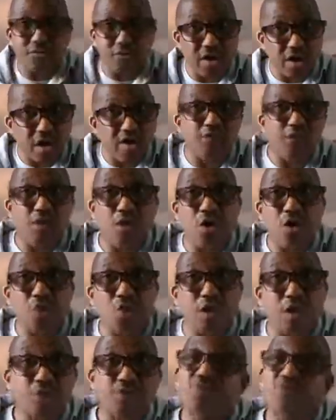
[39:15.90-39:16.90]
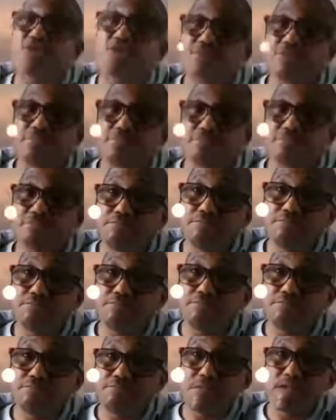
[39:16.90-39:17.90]
for every one of us.
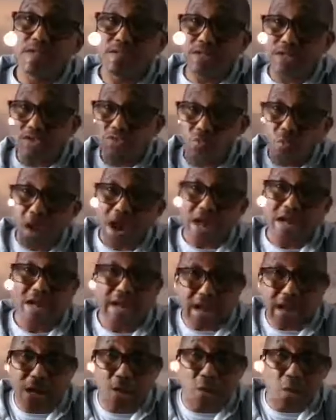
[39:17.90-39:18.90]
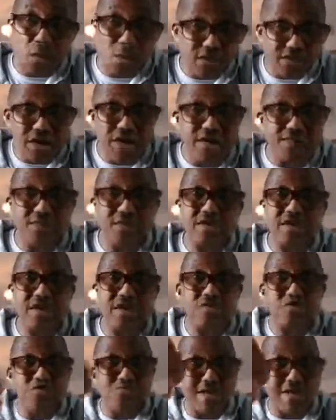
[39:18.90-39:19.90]
That's why I always
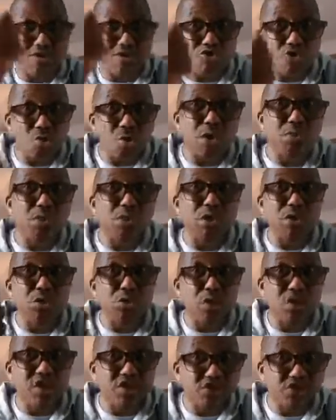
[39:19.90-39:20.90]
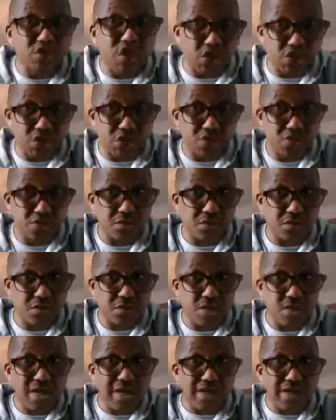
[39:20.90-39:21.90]
emphasize, make sure when we do this change,
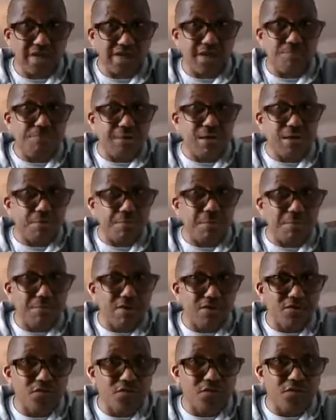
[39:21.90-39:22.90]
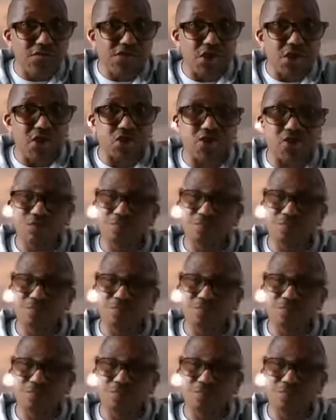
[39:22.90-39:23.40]
let it be a meaningful change.